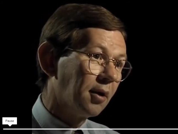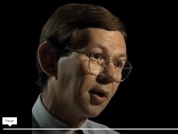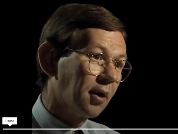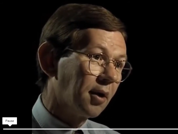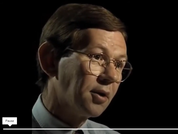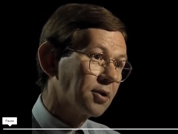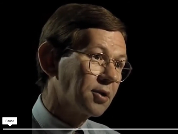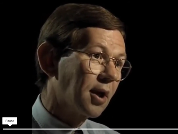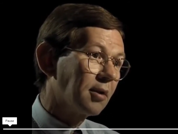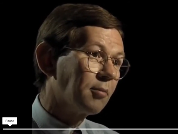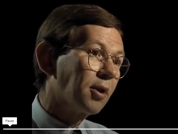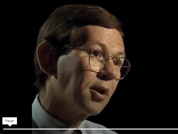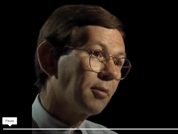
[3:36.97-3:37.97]
uh, this
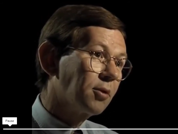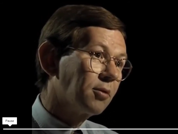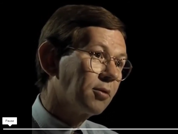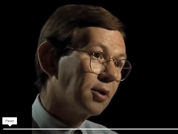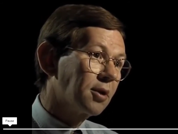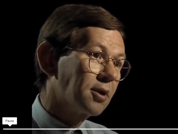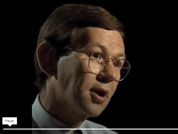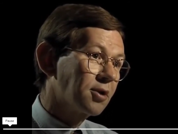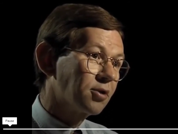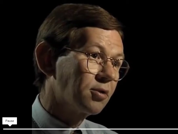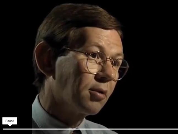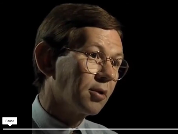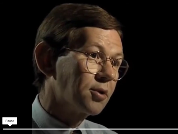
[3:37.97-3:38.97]
lead when they were doing the test
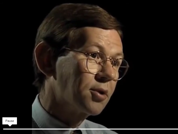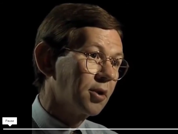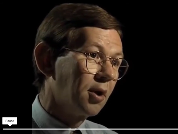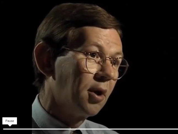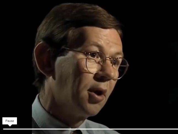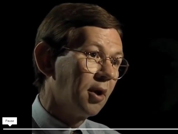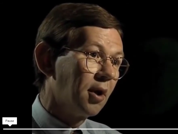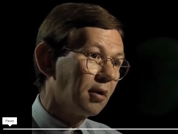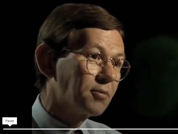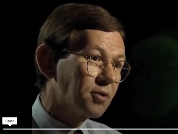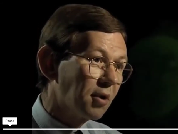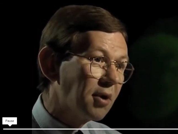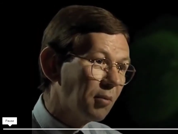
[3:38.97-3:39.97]
shots. And it
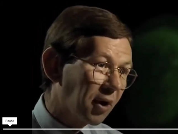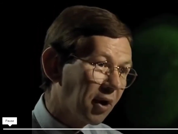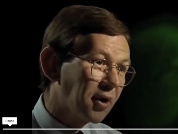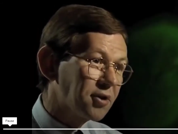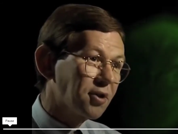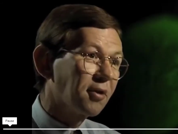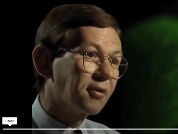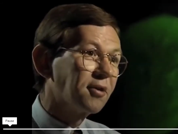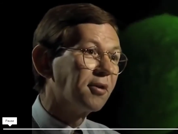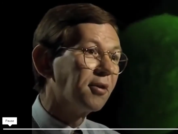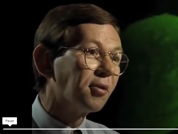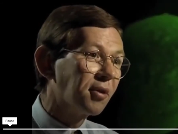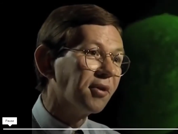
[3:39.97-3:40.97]
was only when I started
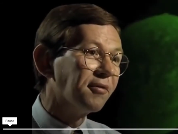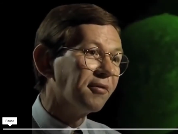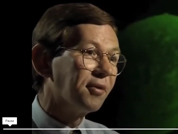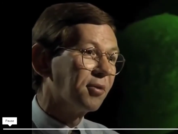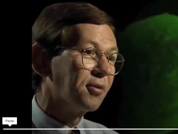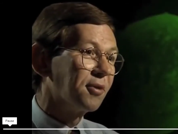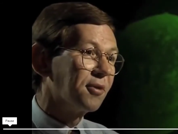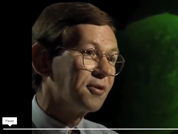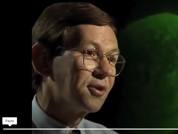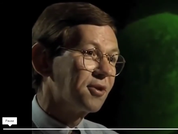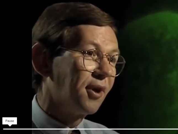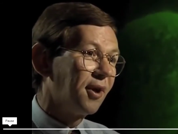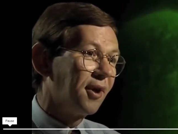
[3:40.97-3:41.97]
to look at the
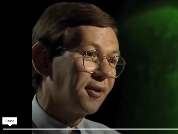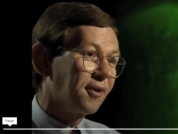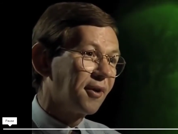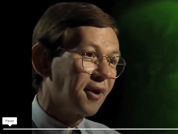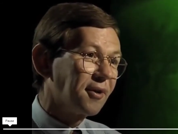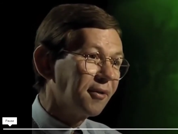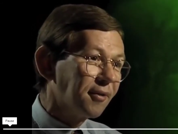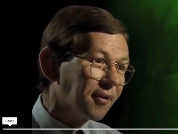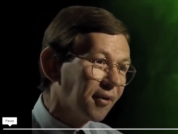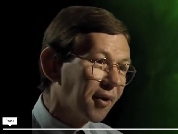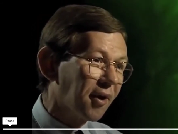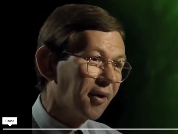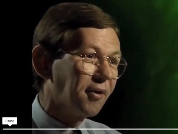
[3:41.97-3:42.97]
filters that I
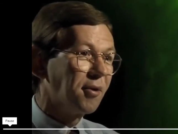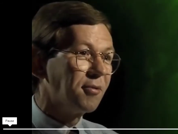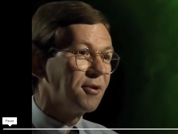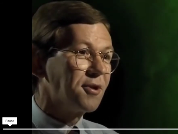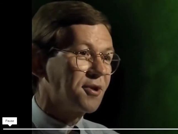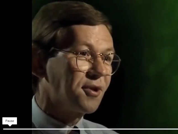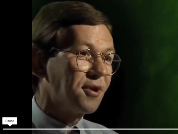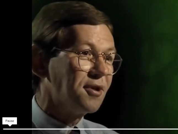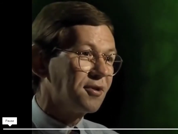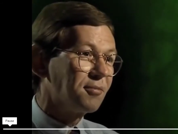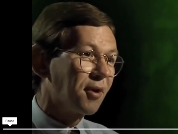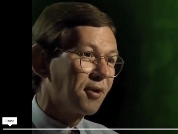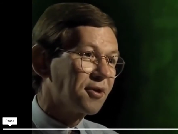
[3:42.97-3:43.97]
uh, noticed
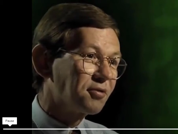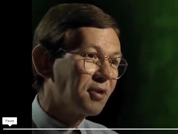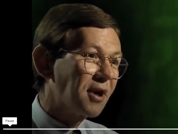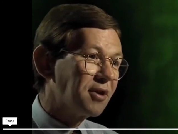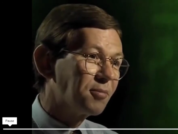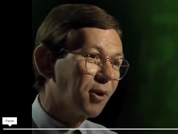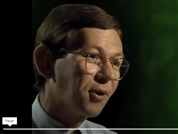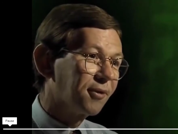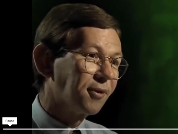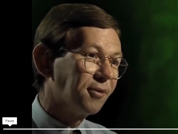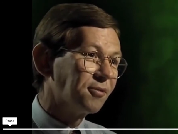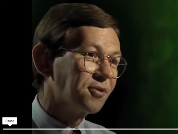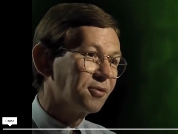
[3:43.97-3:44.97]
these rather strange
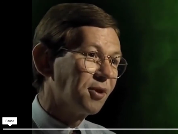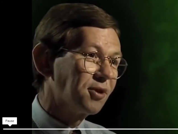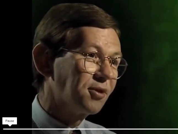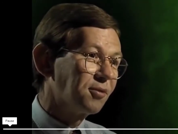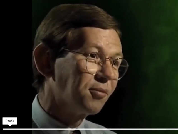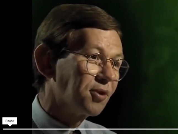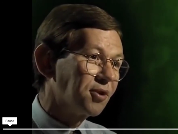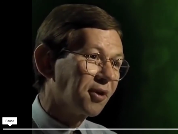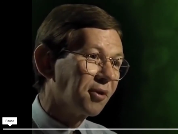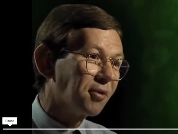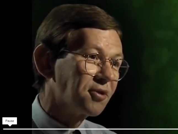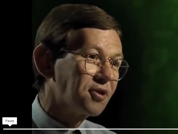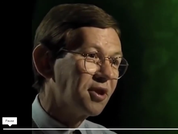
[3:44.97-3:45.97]
particles which, which
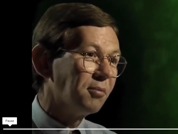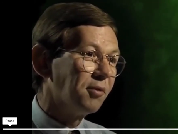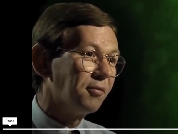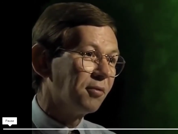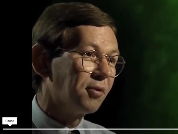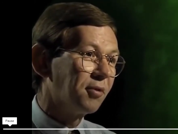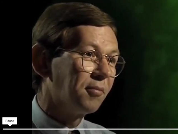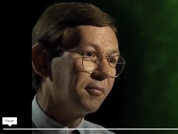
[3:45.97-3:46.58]
I'd not seen before.